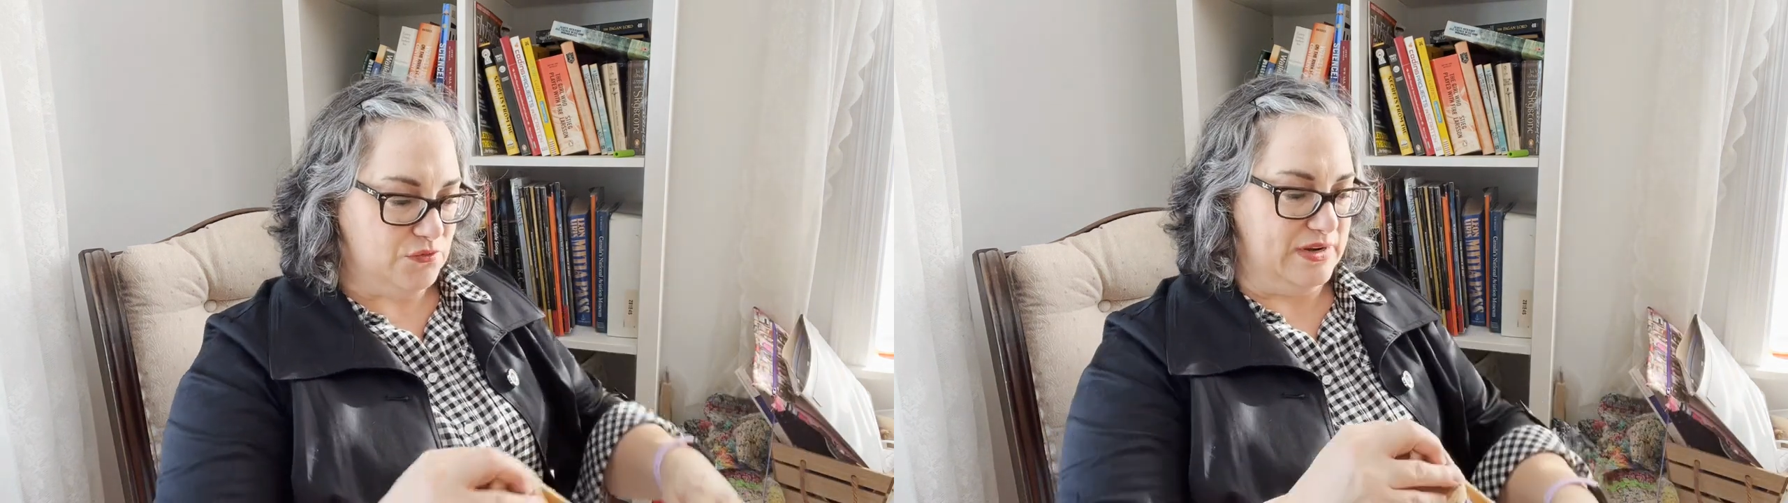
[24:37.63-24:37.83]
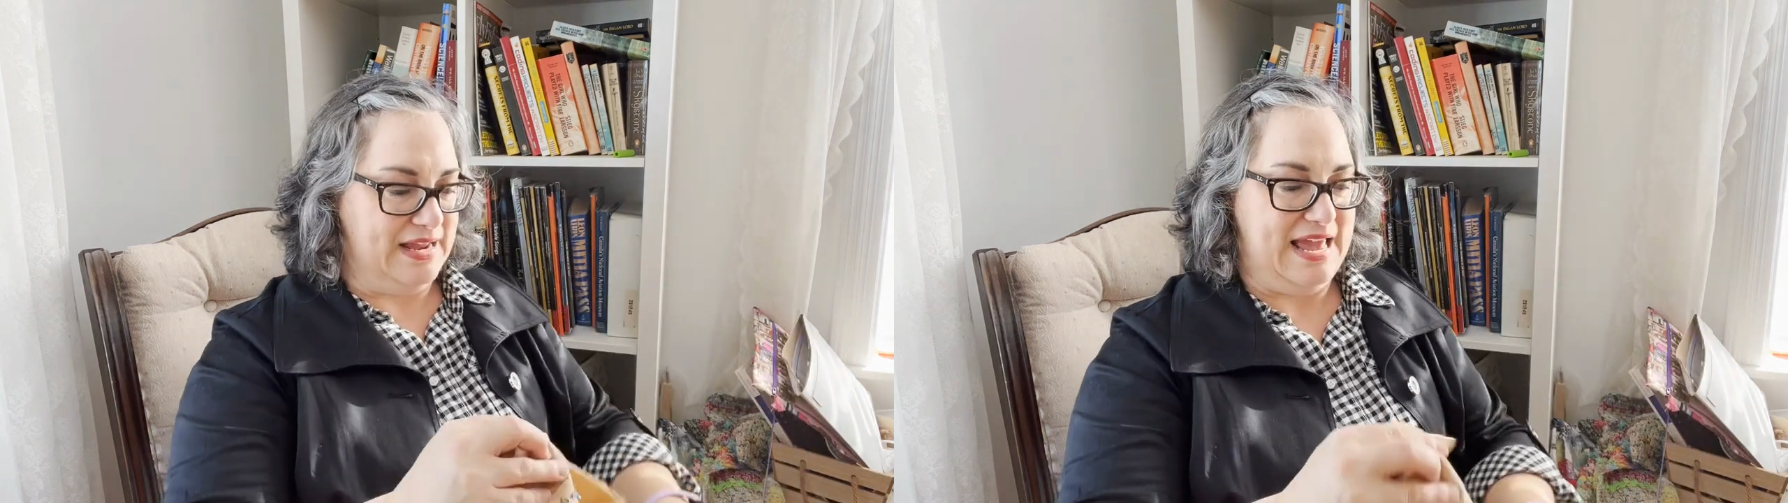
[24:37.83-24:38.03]

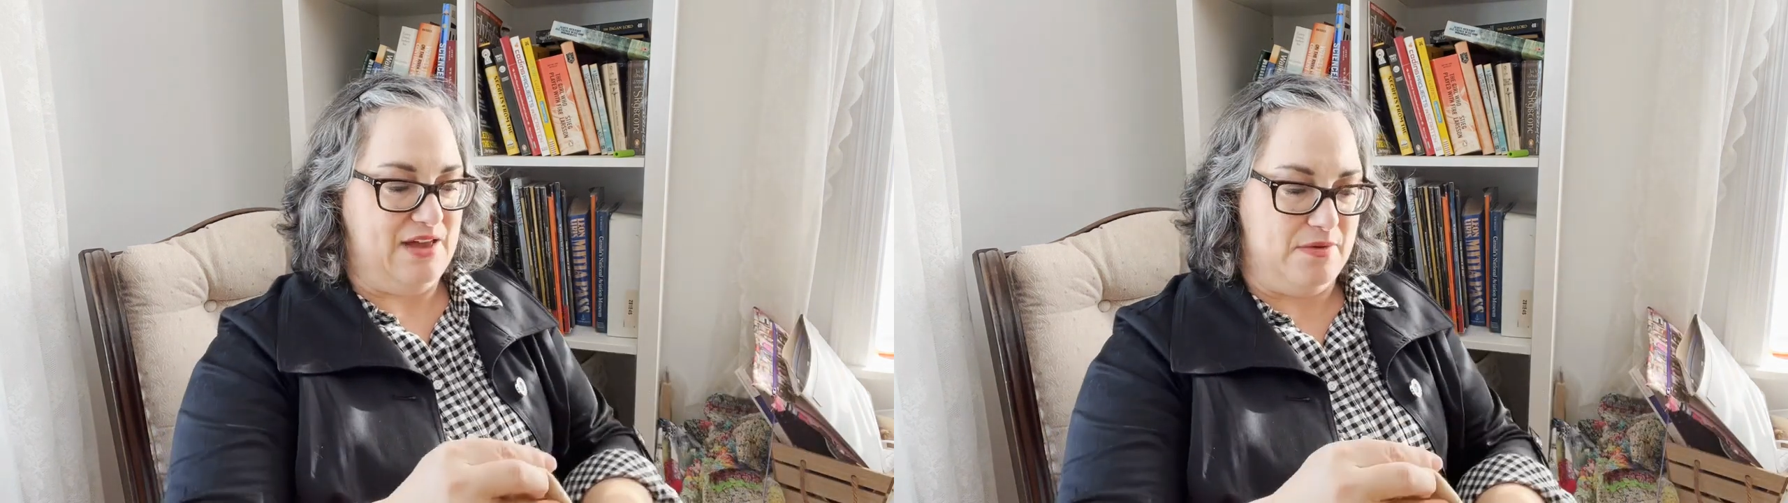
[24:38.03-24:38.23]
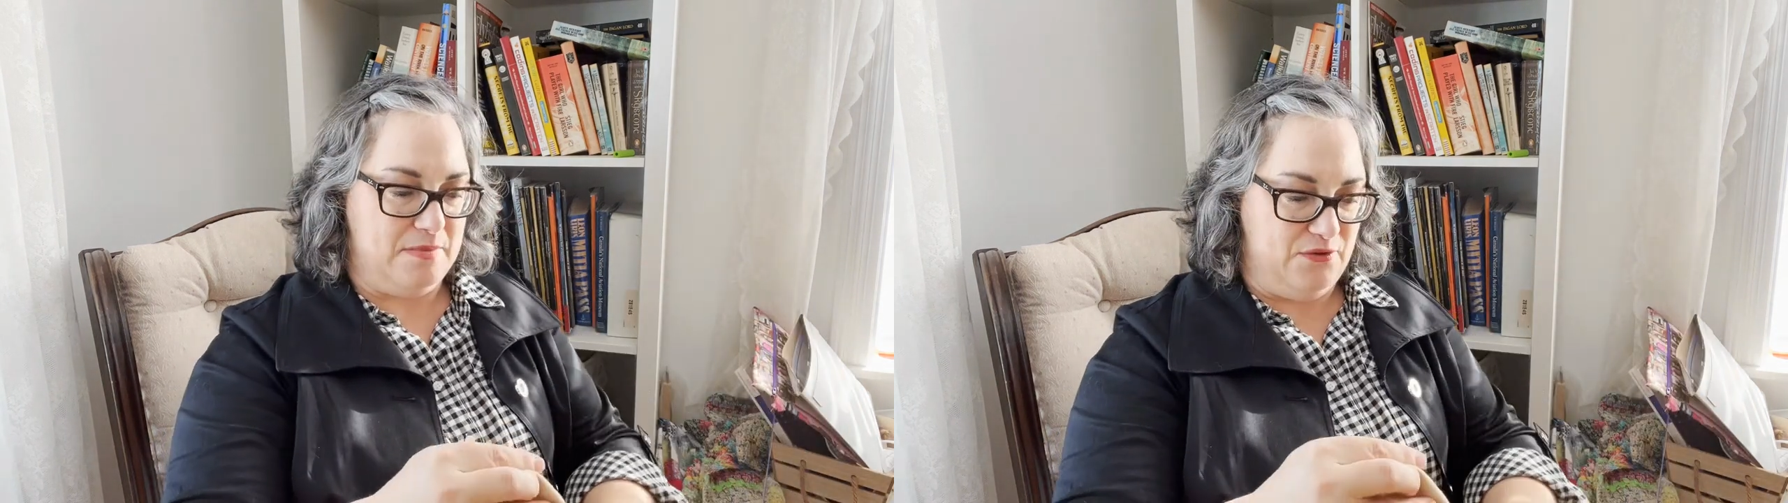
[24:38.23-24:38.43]
what I
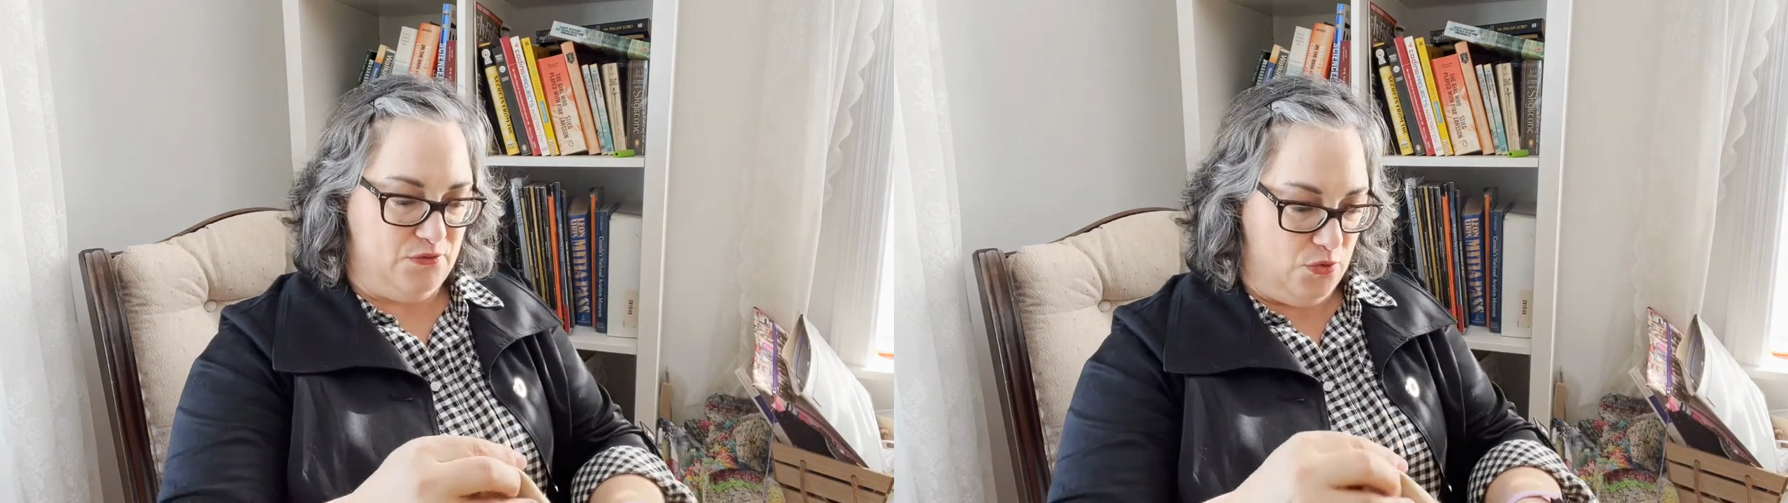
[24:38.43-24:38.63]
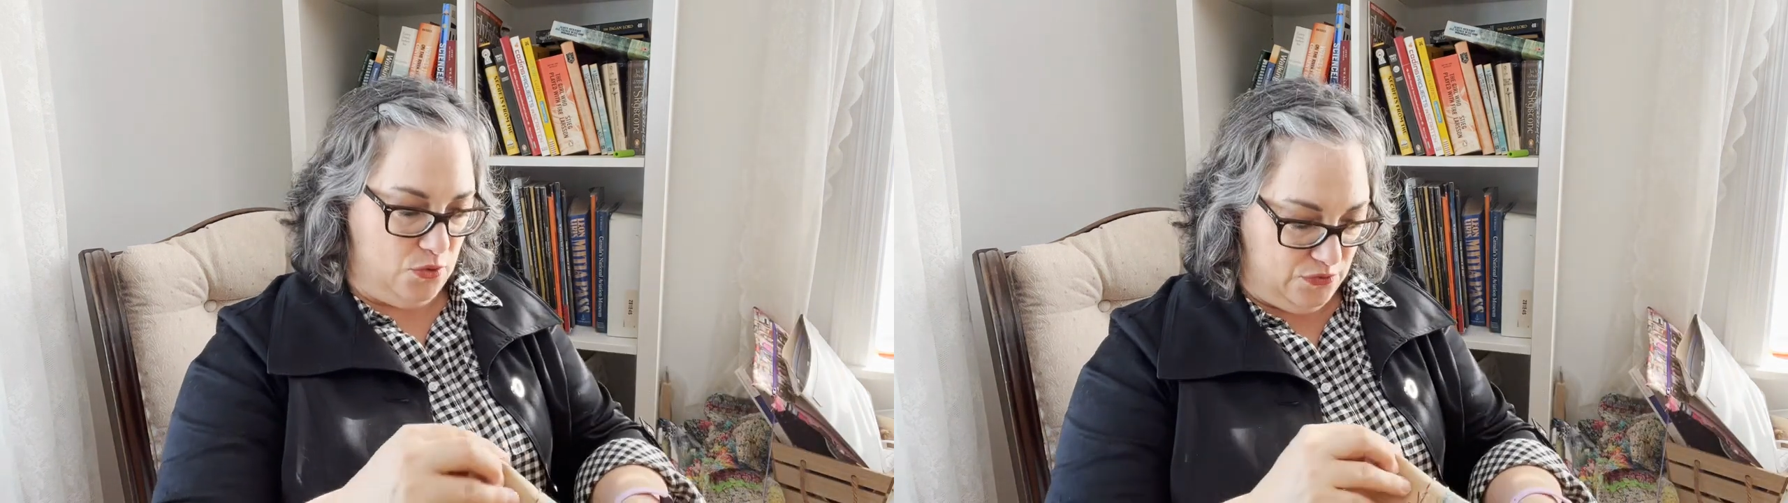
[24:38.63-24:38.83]
have on my
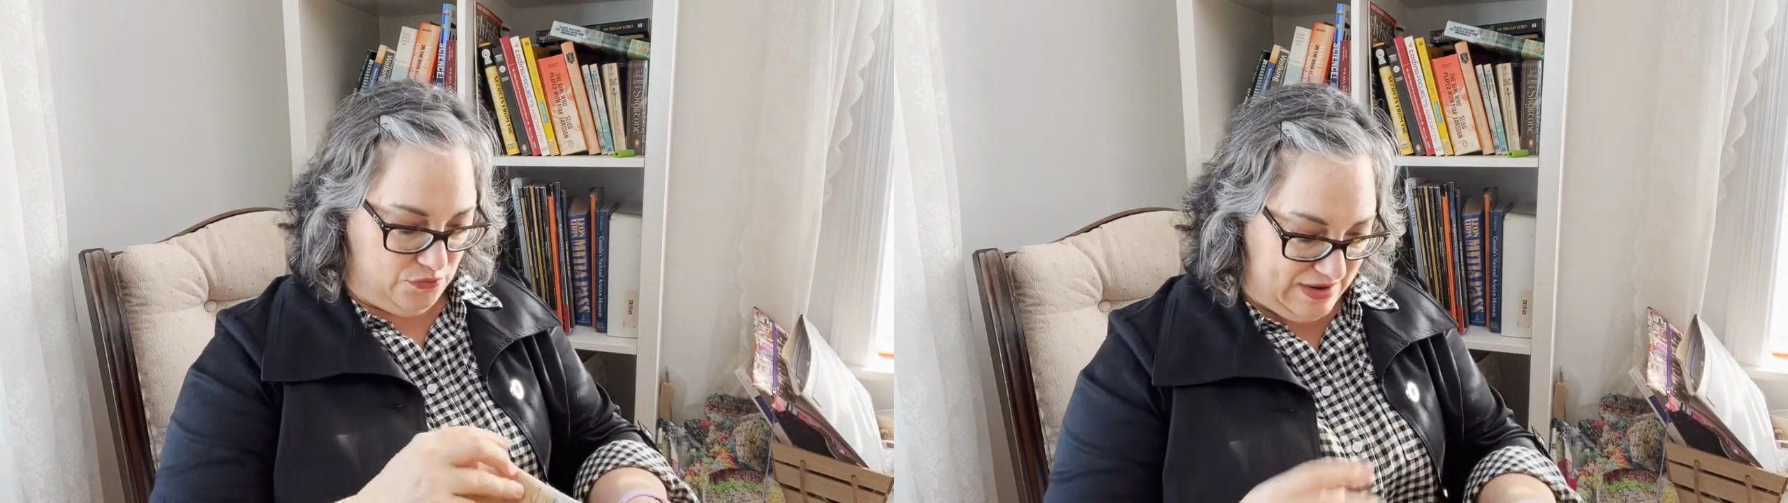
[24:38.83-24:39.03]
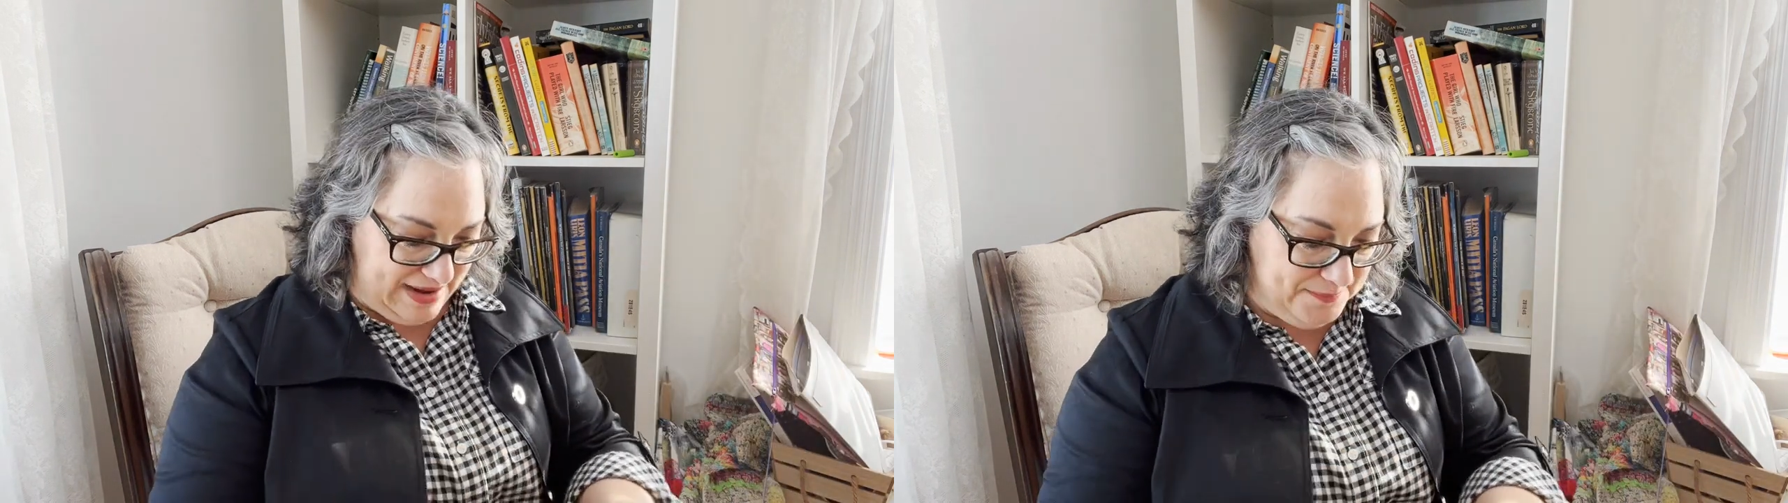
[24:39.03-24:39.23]
floor
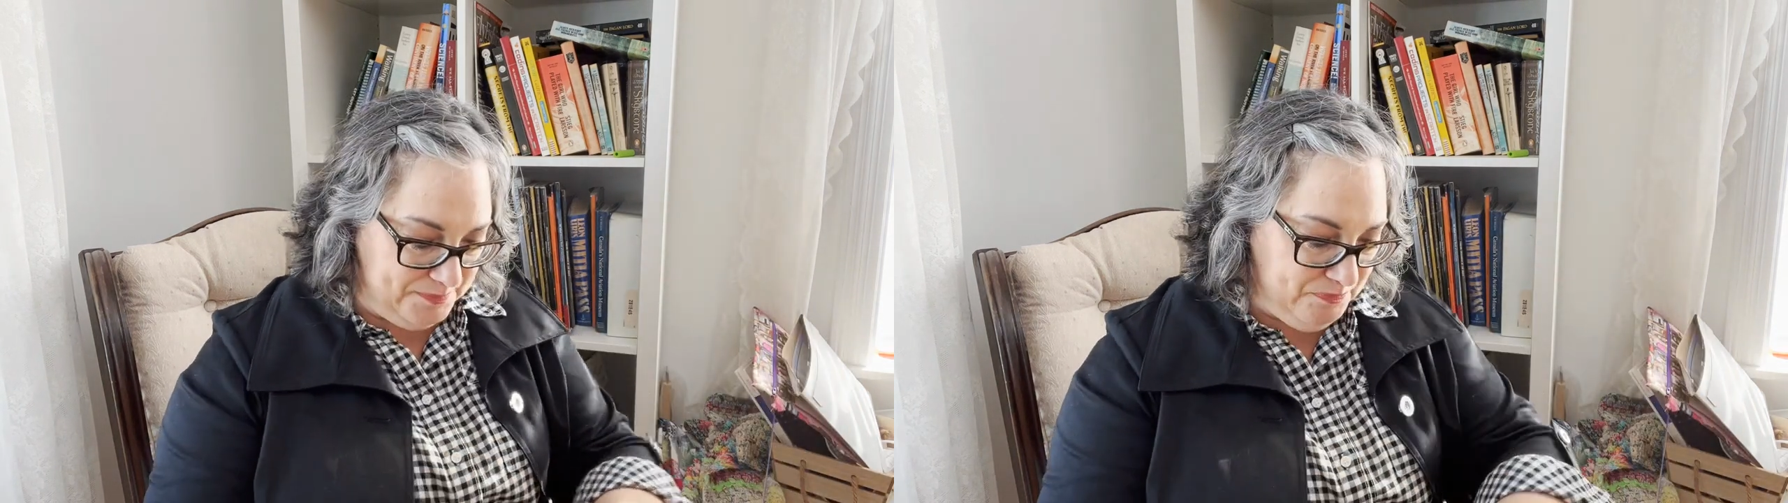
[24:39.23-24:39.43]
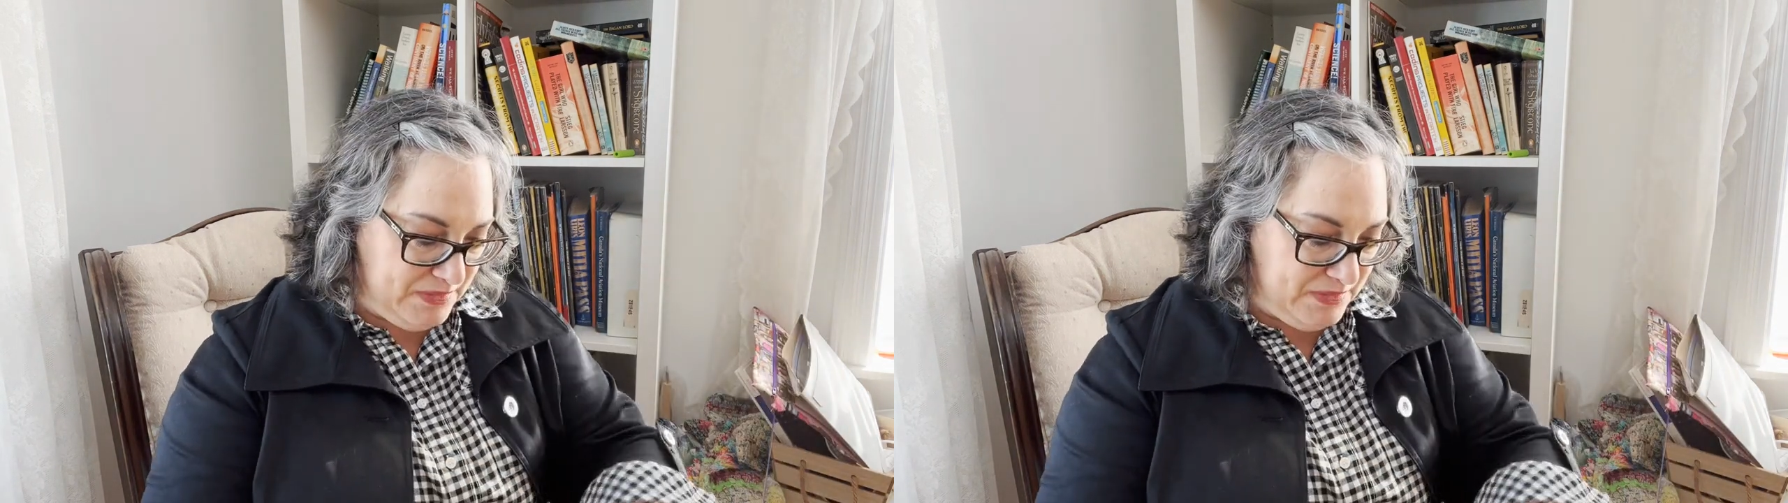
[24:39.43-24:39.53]
frame.